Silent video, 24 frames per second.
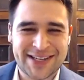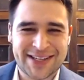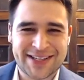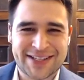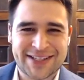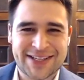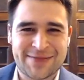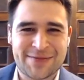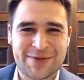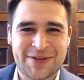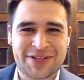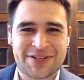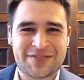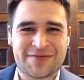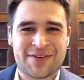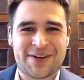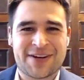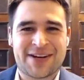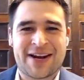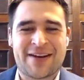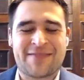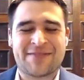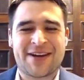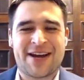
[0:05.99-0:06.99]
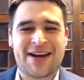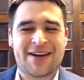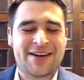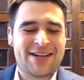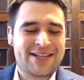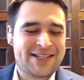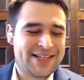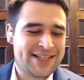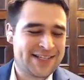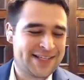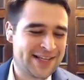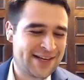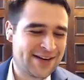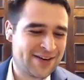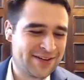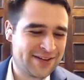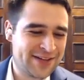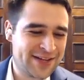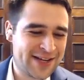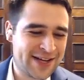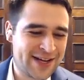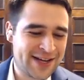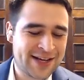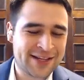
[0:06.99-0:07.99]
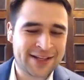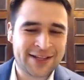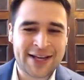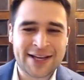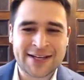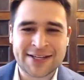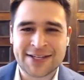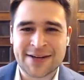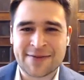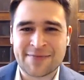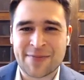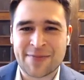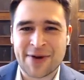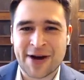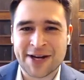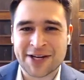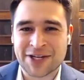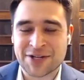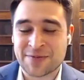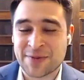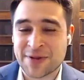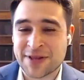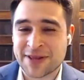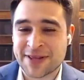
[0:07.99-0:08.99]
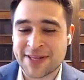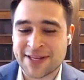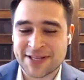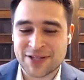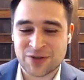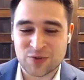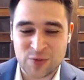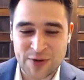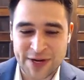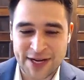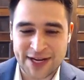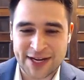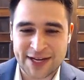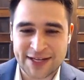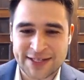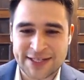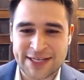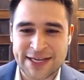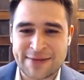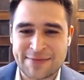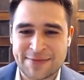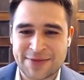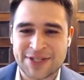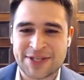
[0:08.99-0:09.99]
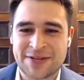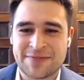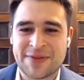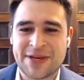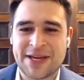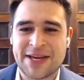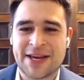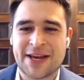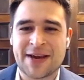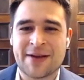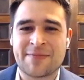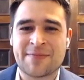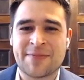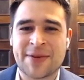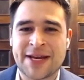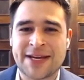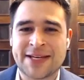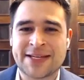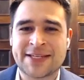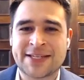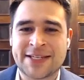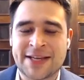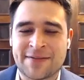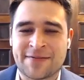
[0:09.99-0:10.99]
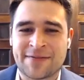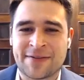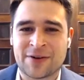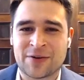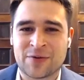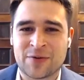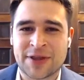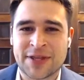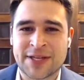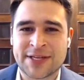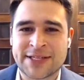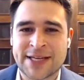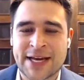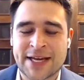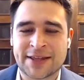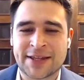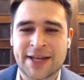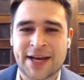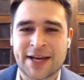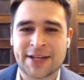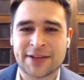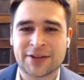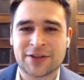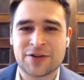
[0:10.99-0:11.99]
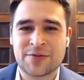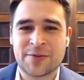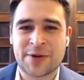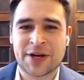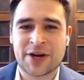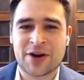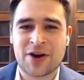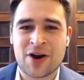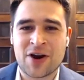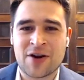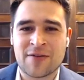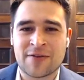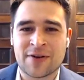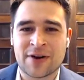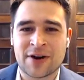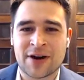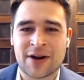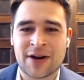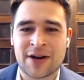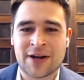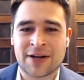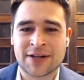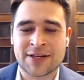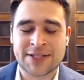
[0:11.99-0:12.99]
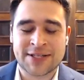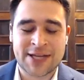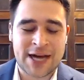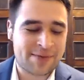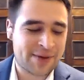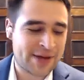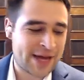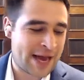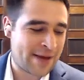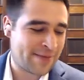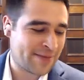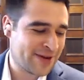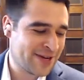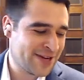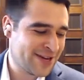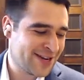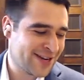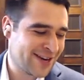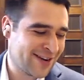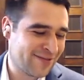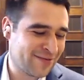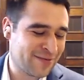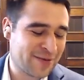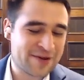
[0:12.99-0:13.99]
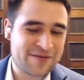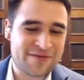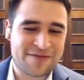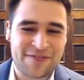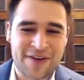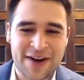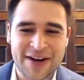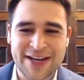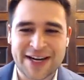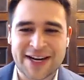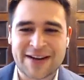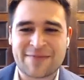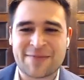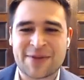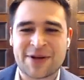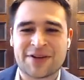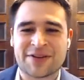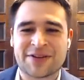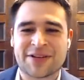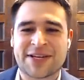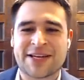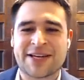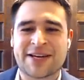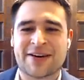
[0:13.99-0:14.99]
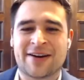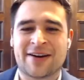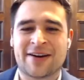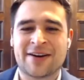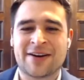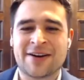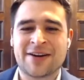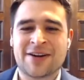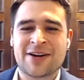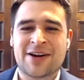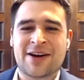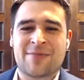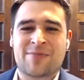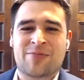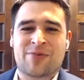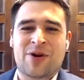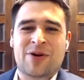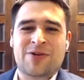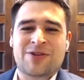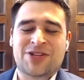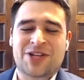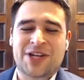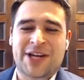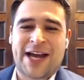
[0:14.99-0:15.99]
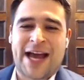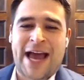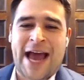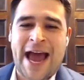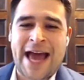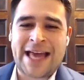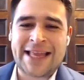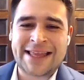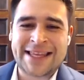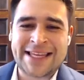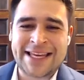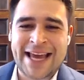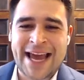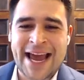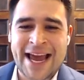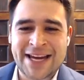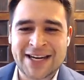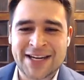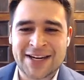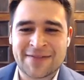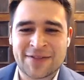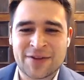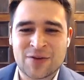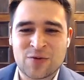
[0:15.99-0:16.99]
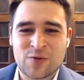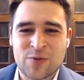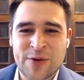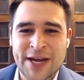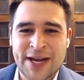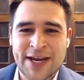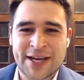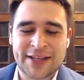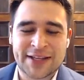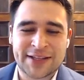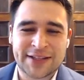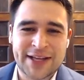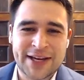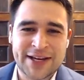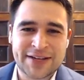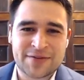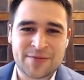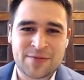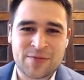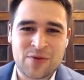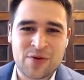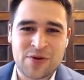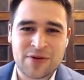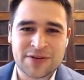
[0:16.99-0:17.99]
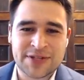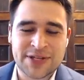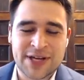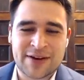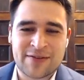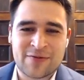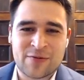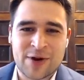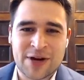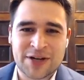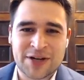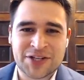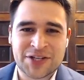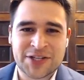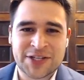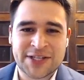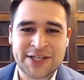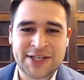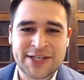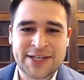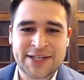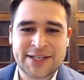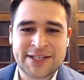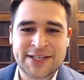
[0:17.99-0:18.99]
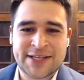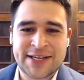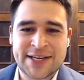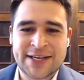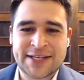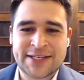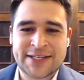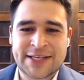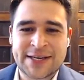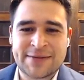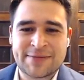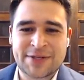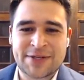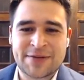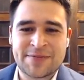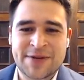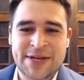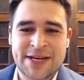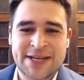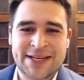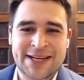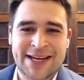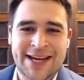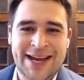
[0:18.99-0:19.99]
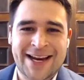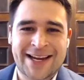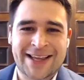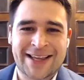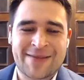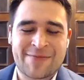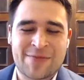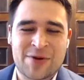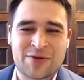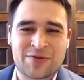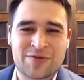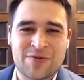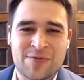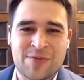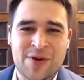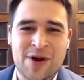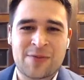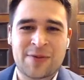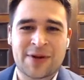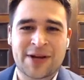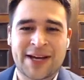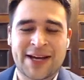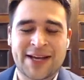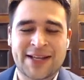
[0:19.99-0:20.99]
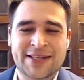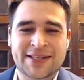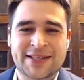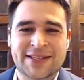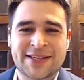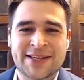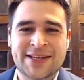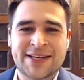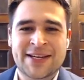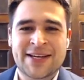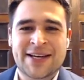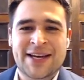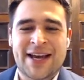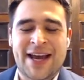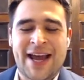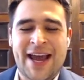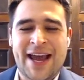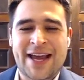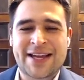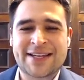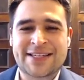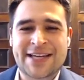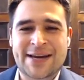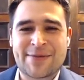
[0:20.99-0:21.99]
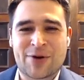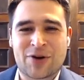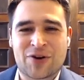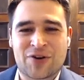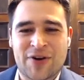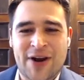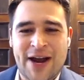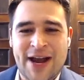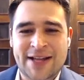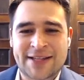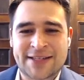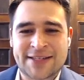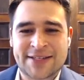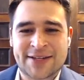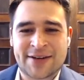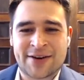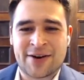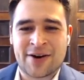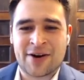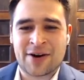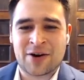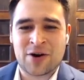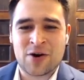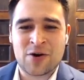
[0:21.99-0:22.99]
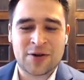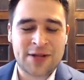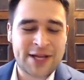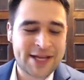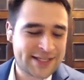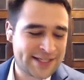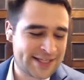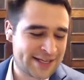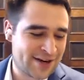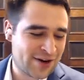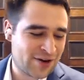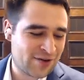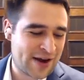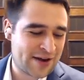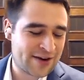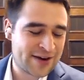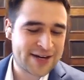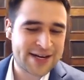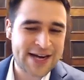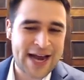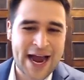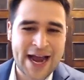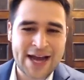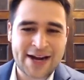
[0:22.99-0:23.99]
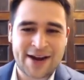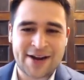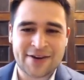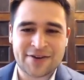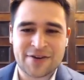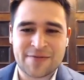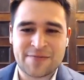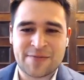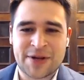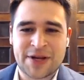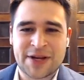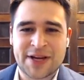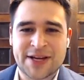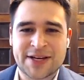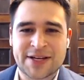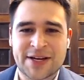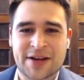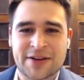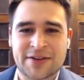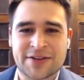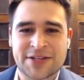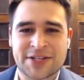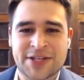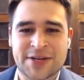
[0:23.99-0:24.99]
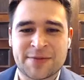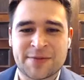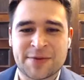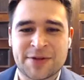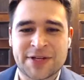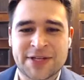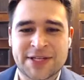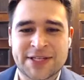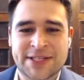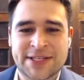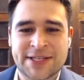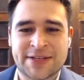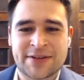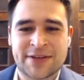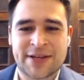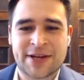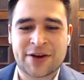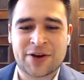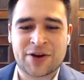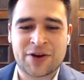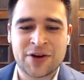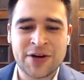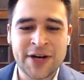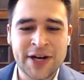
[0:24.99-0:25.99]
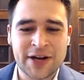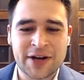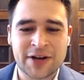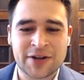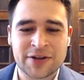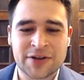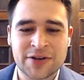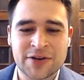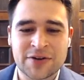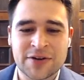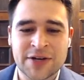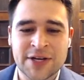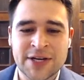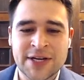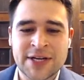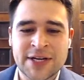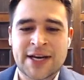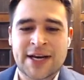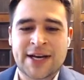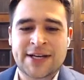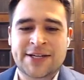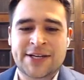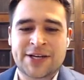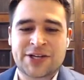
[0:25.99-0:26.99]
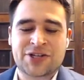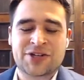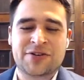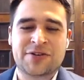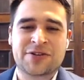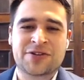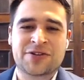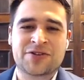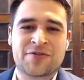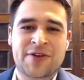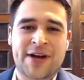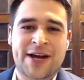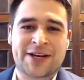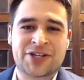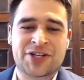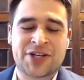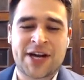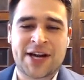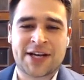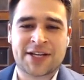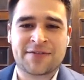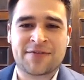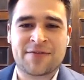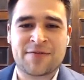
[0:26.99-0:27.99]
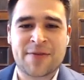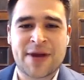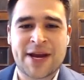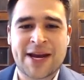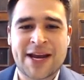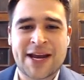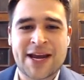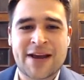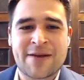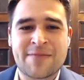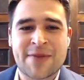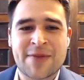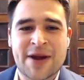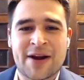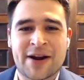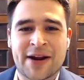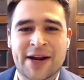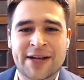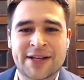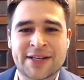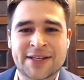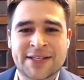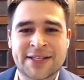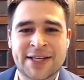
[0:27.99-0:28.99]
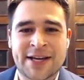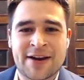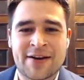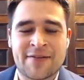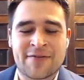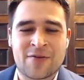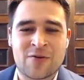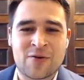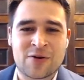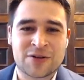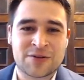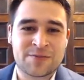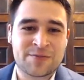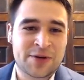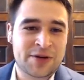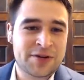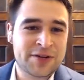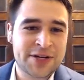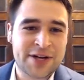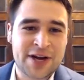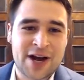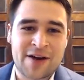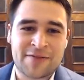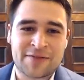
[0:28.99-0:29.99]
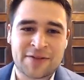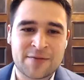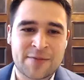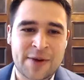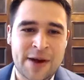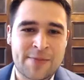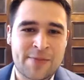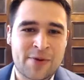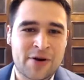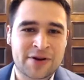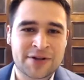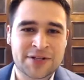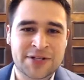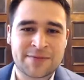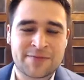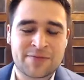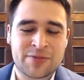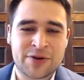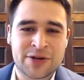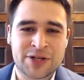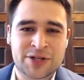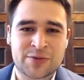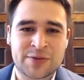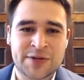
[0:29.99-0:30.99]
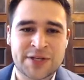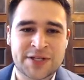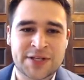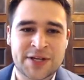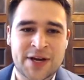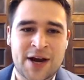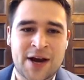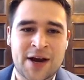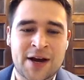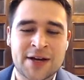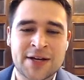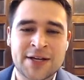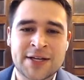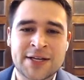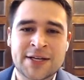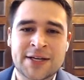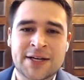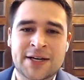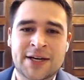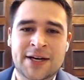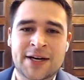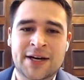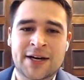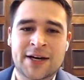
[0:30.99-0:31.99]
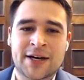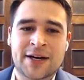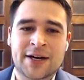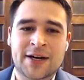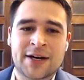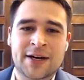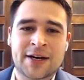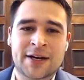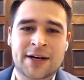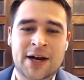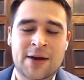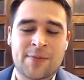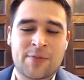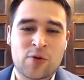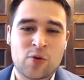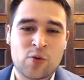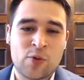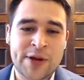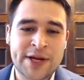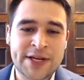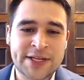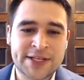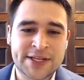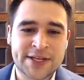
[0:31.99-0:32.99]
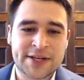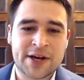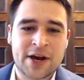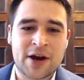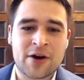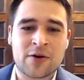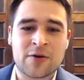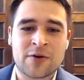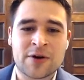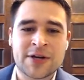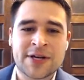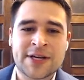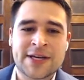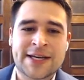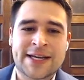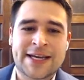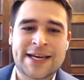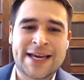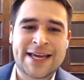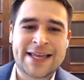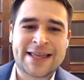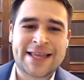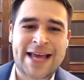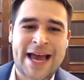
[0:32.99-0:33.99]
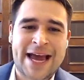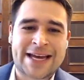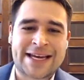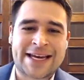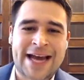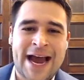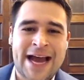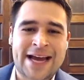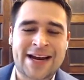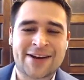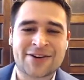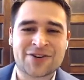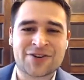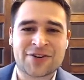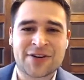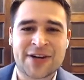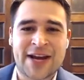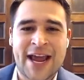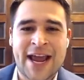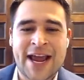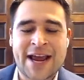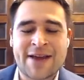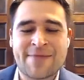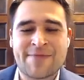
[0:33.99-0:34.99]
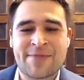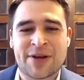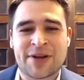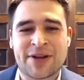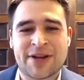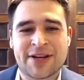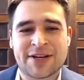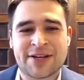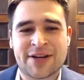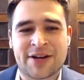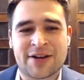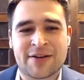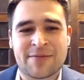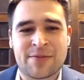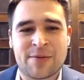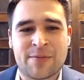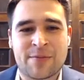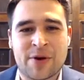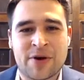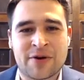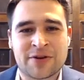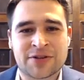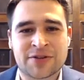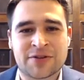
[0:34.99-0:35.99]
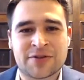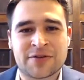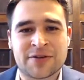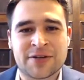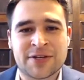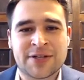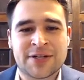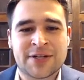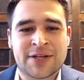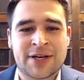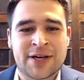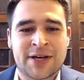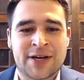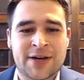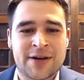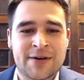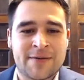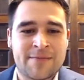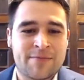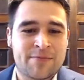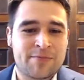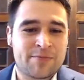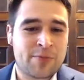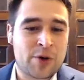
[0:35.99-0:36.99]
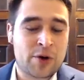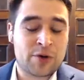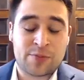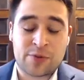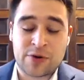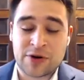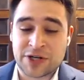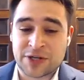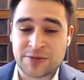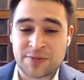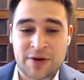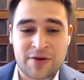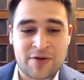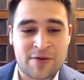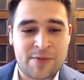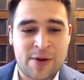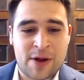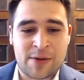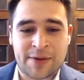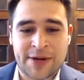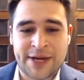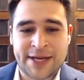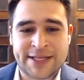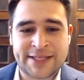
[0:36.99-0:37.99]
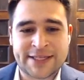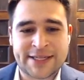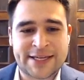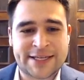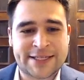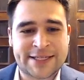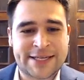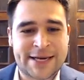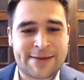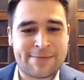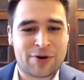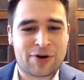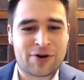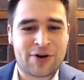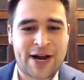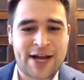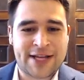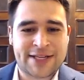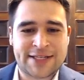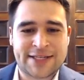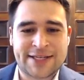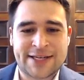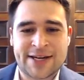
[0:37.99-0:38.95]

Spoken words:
on the stimulus front have not necessarily led to much, but this week seems to be a bit different with the deadline looming over a stopgap government funding bill here approaching at the end of the week. And the latest reports out of Washington, D.C. seems to be indicating that both Republicans and Democrats are coalescing around a $900 billion stimulus deal that could include additional direct checks for many Americans there. Of course, building off the bipartisan push we saw a couple weeks ago in that $908 billion proposal, both pushed by Republicans and Democrats.